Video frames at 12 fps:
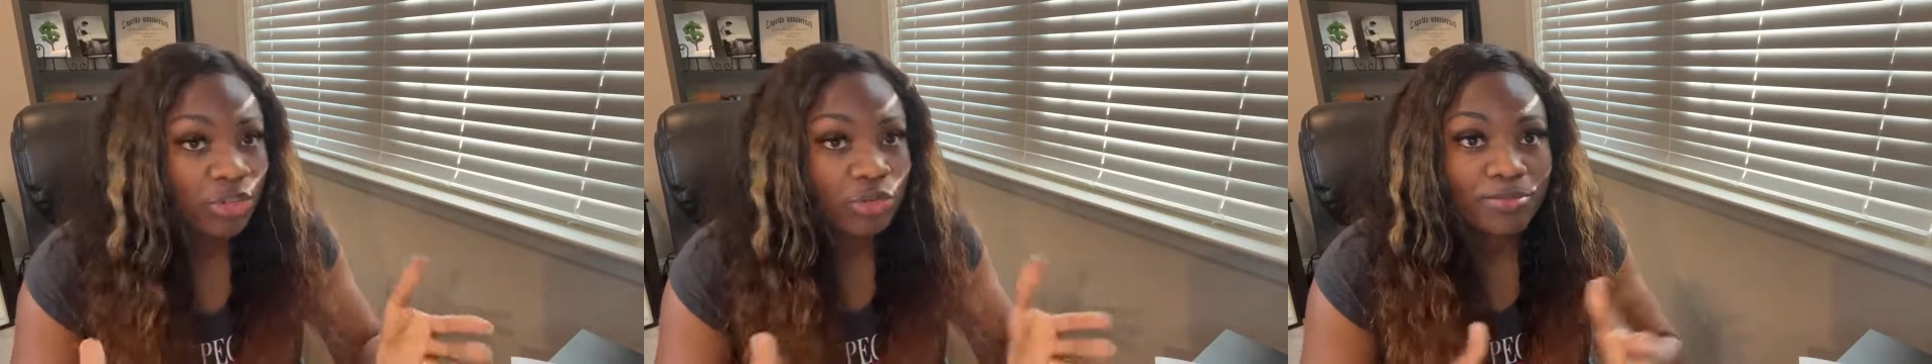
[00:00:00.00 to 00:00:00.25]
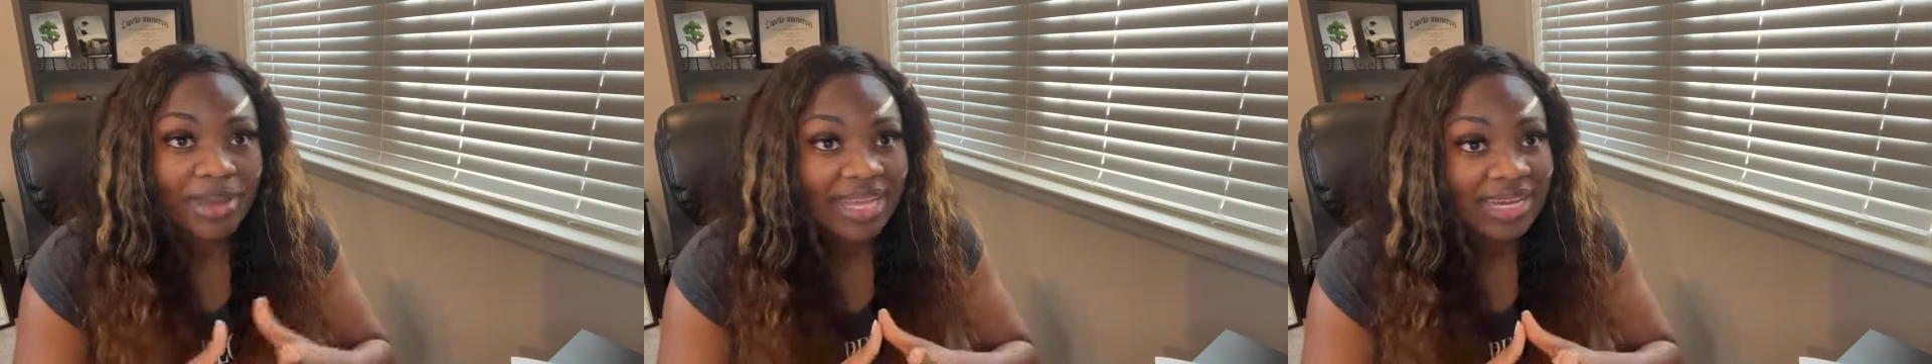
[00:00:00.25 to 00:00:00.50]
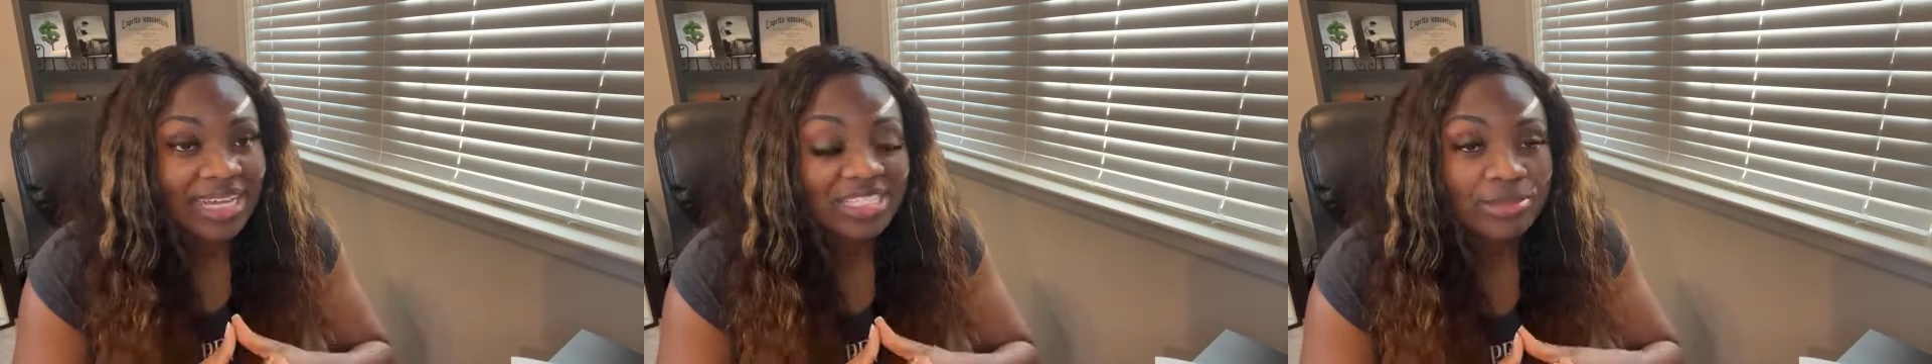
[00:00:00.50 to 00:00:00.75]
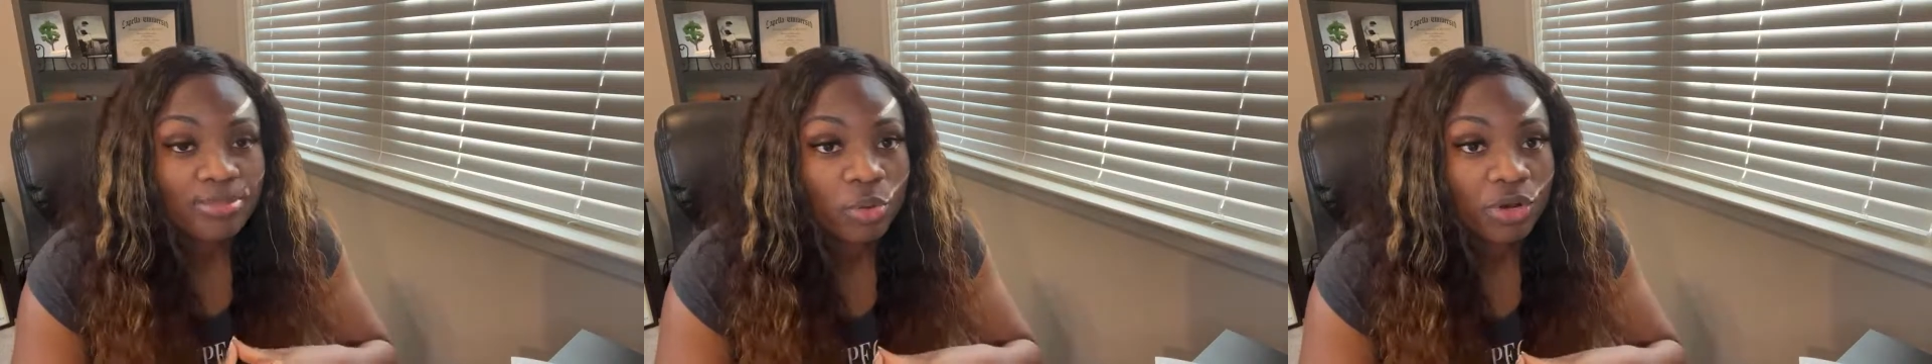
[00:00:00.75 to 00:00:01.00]
you might not
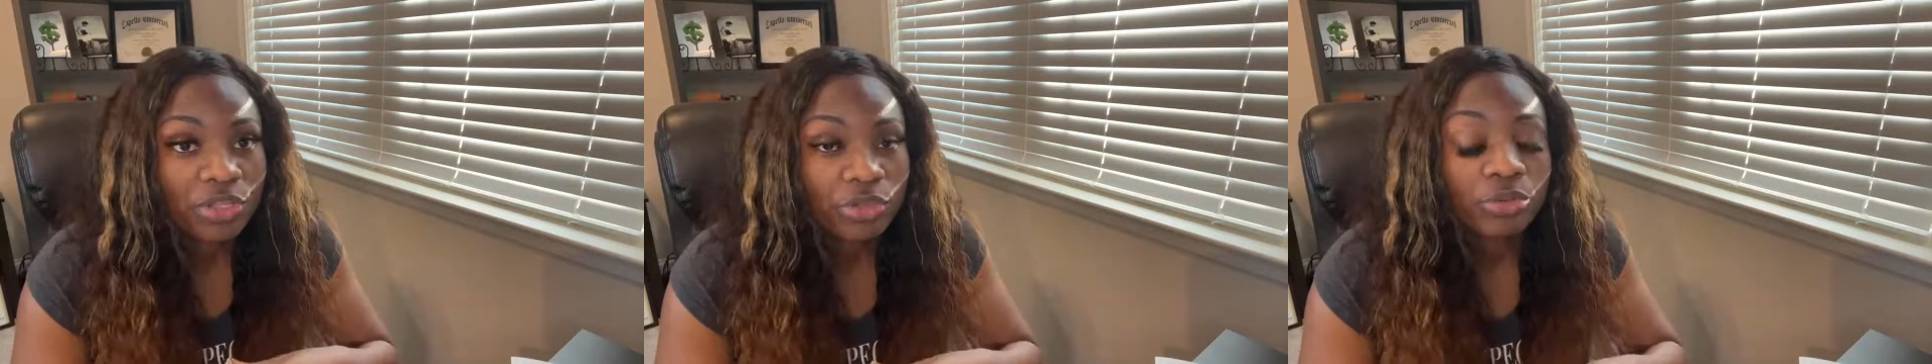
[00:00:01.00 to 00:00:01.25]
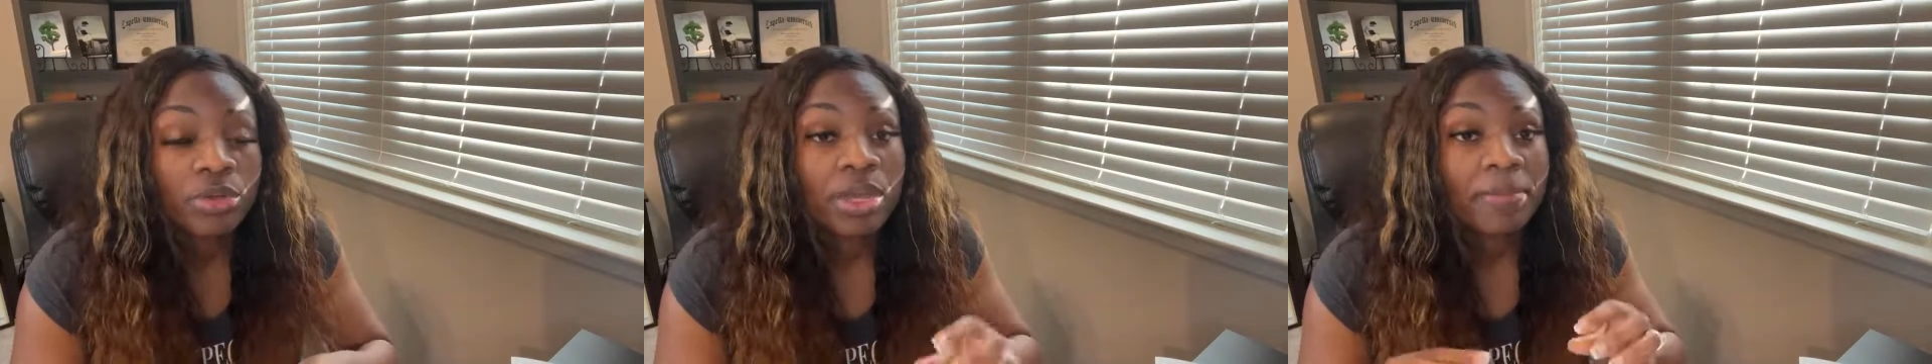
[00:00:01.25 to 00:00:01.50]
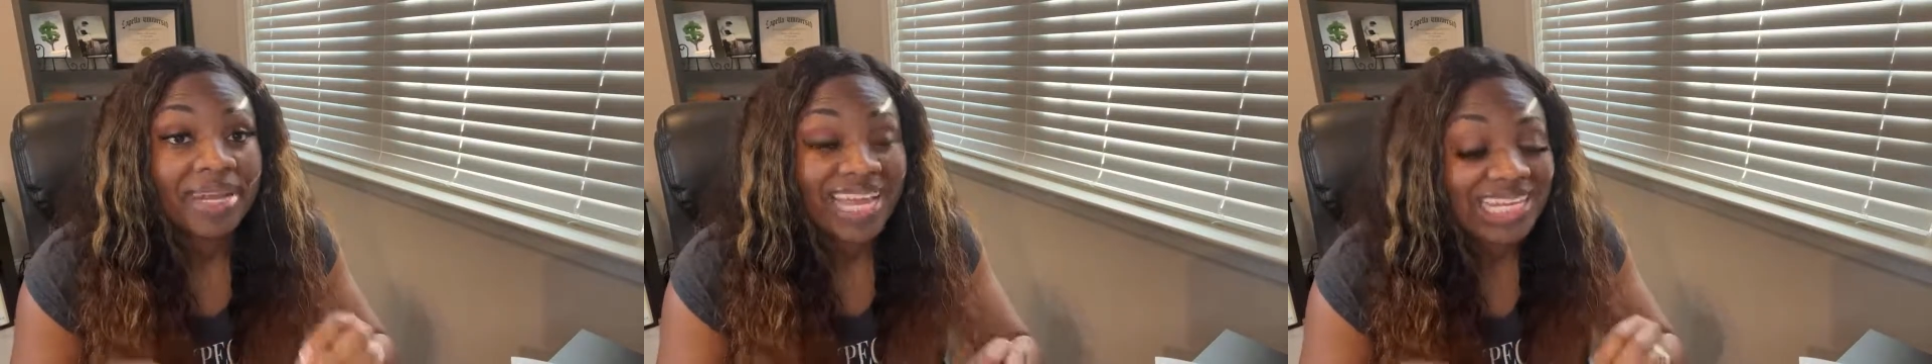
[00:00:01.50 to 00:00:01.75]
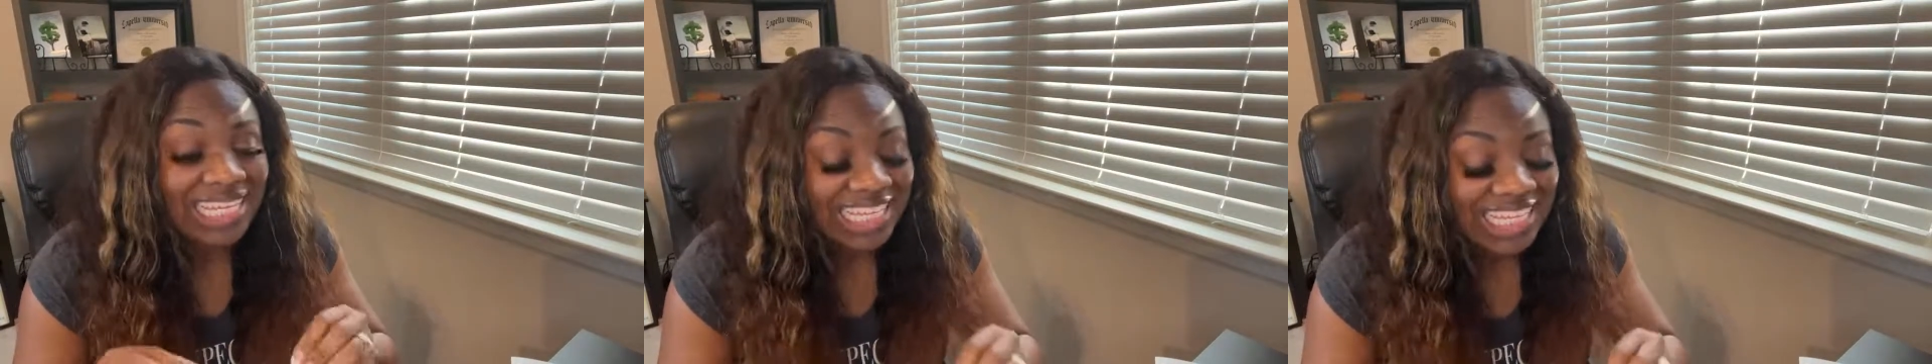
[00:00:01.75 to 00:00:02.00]
support you. But
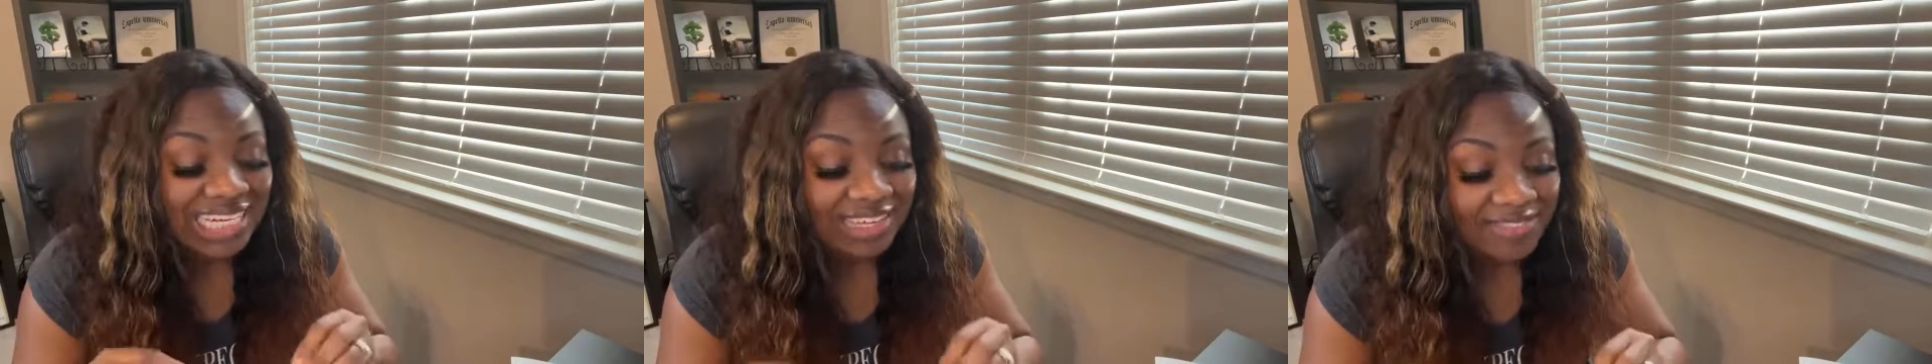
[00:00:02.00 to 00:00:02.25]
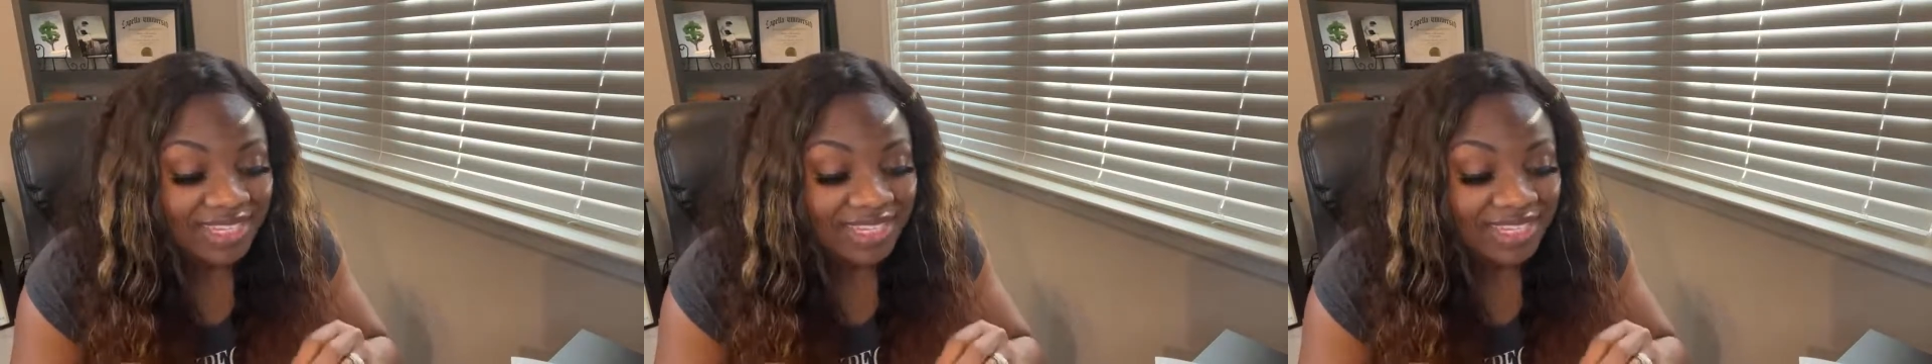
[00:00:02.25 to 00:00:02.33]
at the end of the